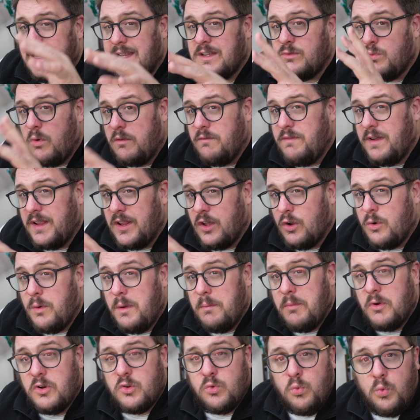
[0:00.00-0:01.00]
That's one thing that
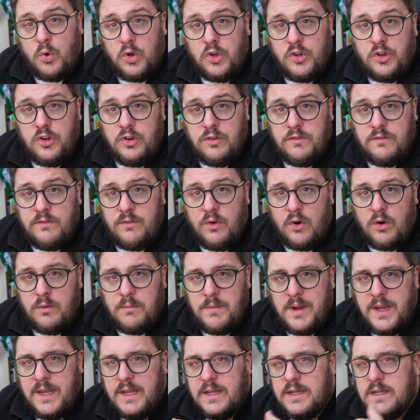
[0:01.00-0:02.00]
QuickBooks would do for
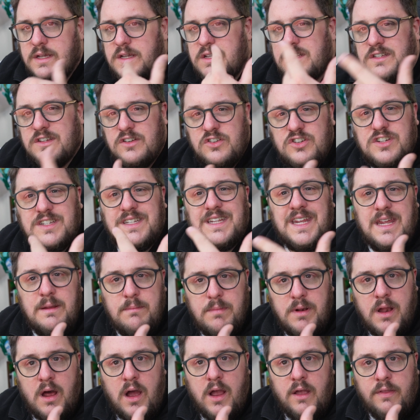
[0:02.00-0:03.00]
me. So, just keep
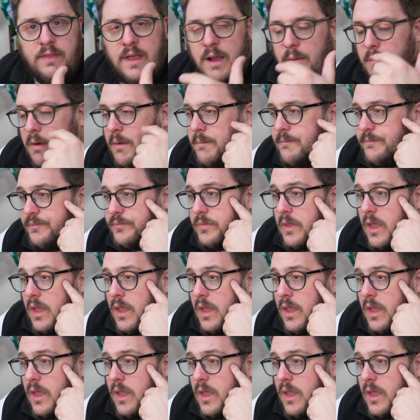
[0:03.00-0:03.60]
an eye on that one.